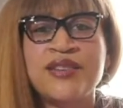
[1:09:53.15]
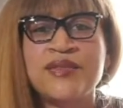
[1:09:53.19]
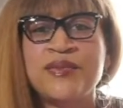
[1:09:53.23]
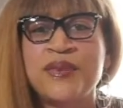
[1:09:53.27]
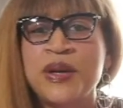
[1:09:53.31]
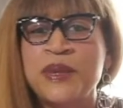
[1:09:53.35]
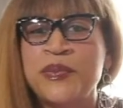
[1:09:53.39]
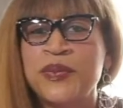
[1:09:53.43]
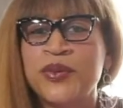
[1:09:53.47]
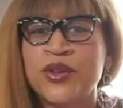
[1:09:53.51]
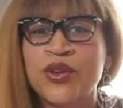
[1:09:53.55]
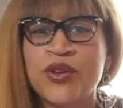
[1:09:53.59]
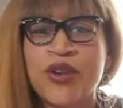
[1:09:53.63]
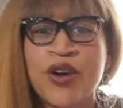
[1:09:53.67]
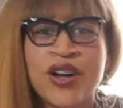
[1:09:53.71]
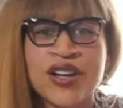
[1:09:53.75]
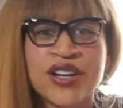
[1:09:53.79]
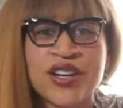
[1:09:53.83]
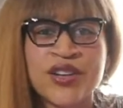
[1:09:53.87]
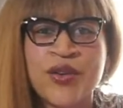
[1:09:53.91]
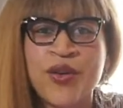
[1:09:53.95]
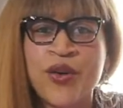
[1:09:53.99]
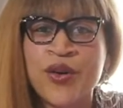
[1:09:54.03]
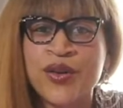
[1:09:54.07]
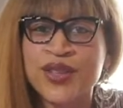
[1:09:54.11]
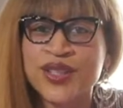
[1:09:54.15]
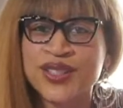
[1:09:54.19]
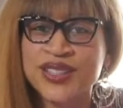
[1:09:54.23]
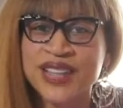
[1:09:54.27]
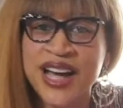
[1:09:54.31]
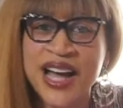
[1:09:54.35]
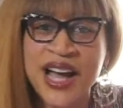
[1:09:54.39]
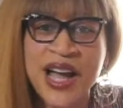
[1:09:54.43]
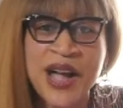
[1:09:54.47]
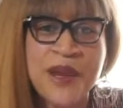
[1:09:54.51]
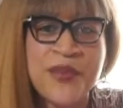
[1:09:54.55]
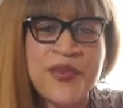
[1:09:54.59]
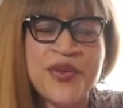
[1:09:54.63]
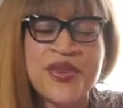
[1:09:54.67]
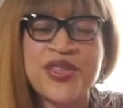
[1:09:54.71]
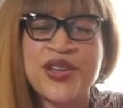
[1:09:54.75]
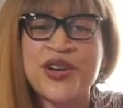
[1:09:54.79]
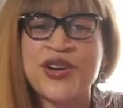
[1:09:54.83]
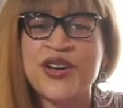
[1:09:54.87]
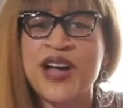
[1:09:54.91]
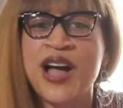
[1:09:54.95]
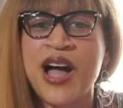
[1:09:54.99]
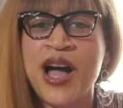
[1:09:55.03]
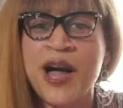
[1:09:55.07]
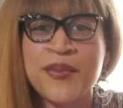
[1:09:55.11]
and people are on it all the time
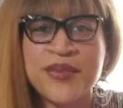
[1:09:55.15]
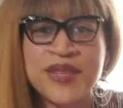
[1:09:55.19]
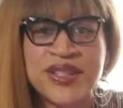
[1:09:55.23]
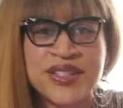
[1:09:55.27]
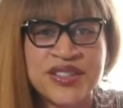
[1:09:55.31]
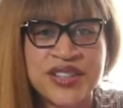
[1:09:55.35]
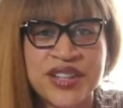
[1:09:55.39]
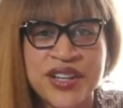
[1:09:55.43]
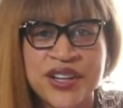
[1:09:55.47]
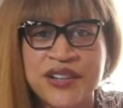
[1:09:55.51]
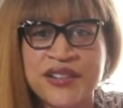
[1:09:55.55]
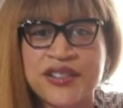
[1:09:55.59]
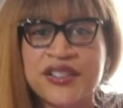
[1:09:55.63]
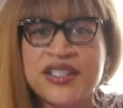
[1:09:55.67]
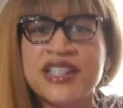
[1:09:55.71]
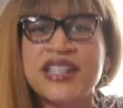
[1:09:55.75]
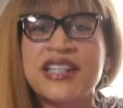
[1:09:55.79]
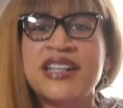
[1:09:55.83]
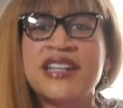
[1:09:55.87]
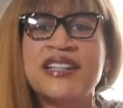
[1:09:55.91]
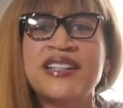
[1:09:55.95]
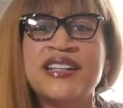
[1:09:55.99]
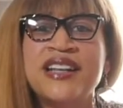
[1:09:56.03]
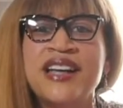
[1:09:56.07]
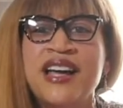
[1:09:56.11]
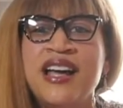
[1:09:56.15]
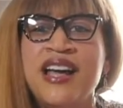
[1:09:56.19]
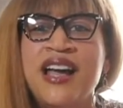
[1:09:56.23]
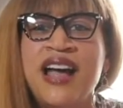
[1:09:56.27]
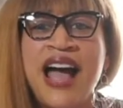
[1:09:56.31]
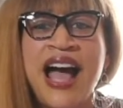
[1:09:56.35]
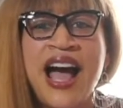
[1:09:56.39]
with their commentary and